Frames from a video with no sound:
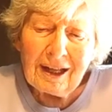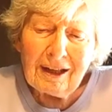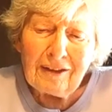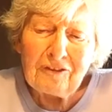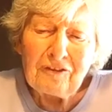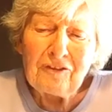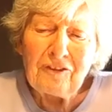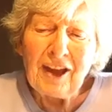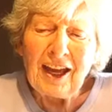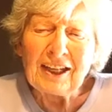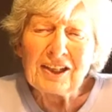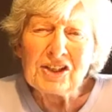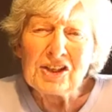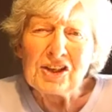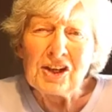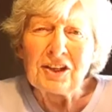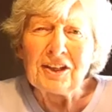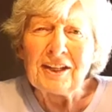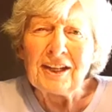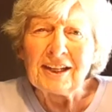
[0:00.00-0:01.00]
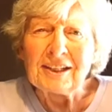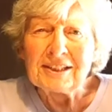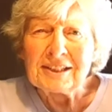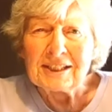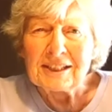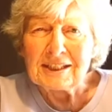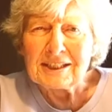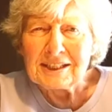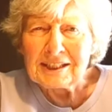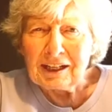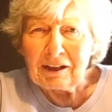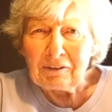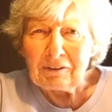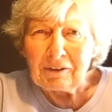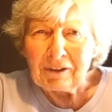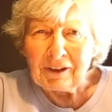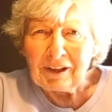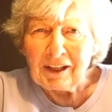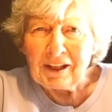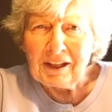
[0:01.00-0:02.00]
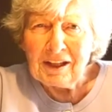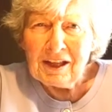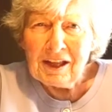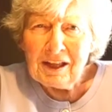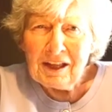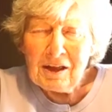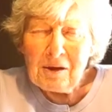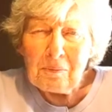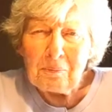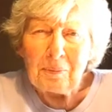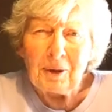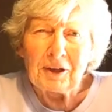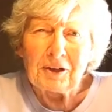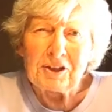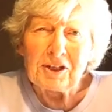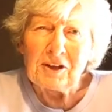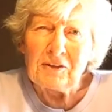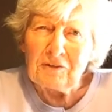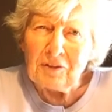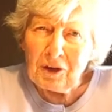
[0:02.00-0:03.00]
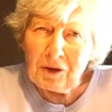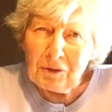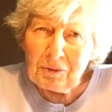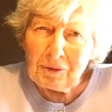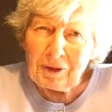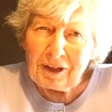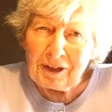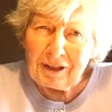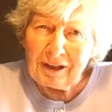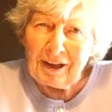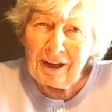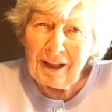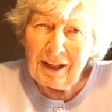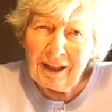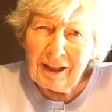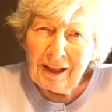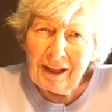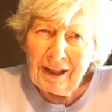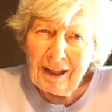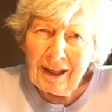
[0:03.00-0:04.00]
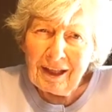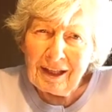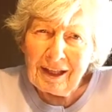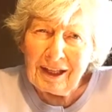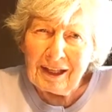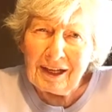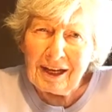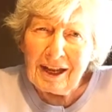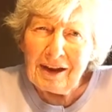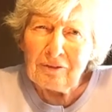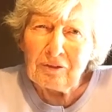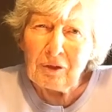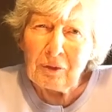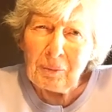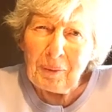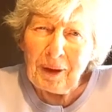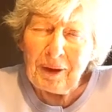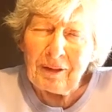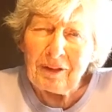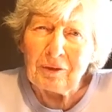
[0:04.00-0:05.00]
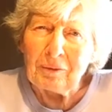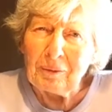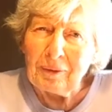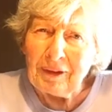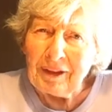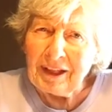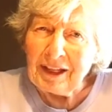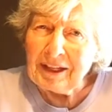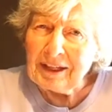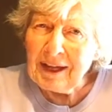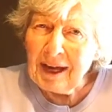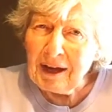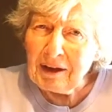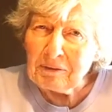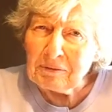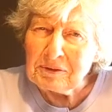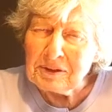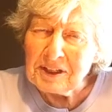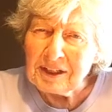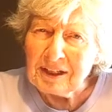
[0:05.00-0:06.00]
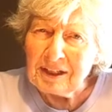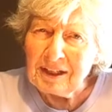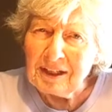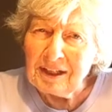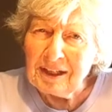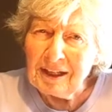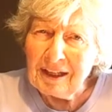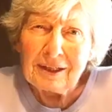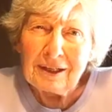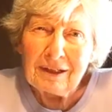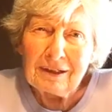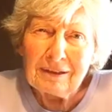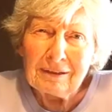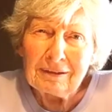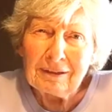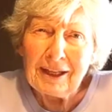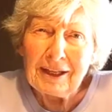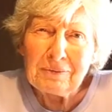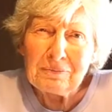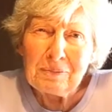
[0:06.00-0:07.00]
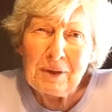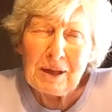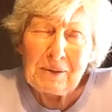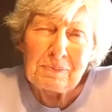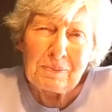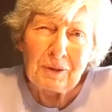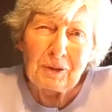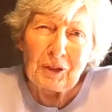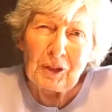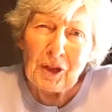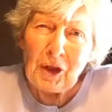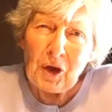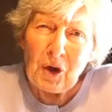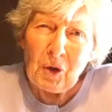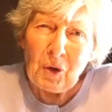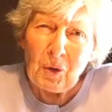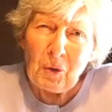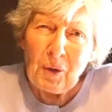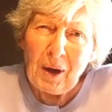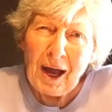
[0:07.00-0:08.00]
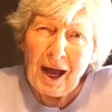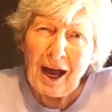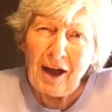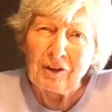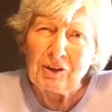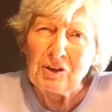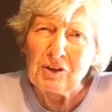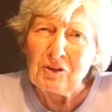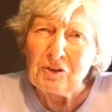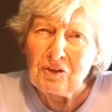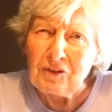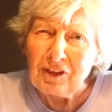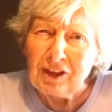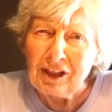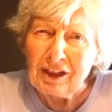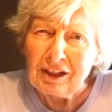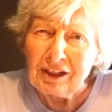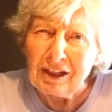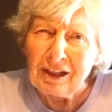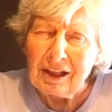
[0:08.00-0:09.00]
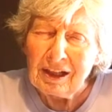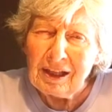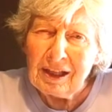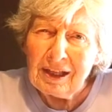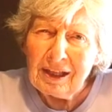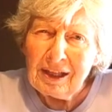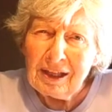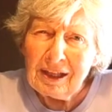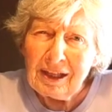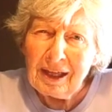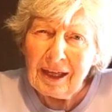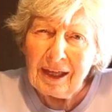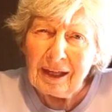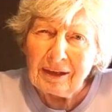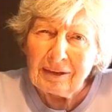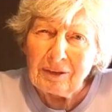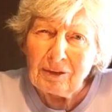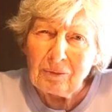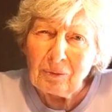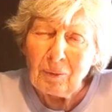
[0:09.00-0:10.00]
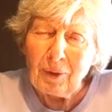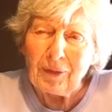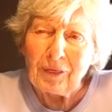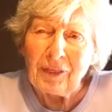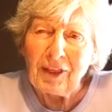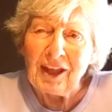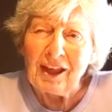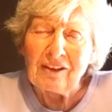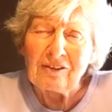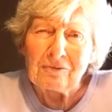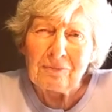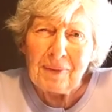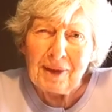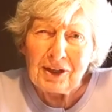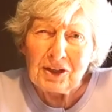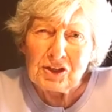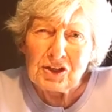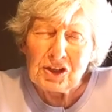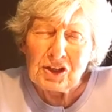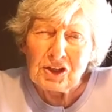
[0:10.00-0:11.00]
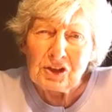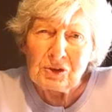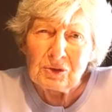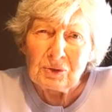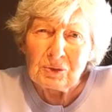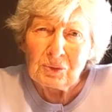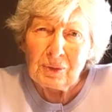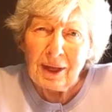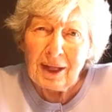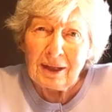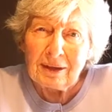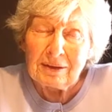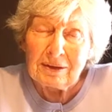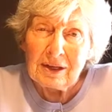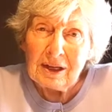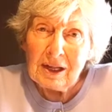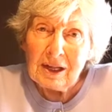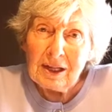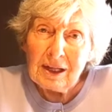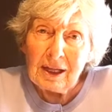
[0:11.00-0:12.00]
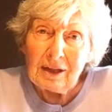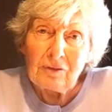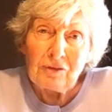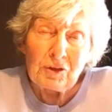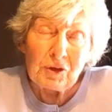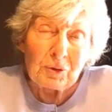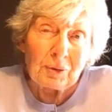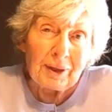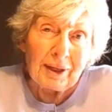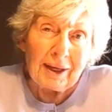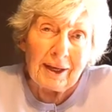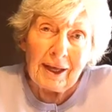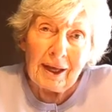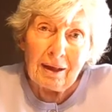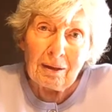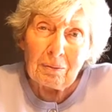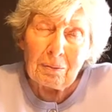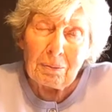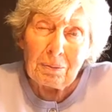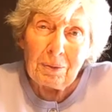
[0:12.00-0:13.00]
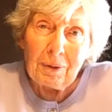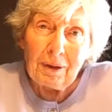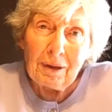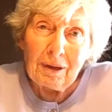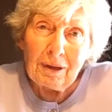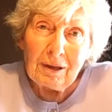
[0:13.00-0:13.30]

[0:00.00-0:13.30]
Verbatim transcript: affection necessarily, but devoted in every way that really counted. Let people know how you feel and what they have meant to you. And if you can help,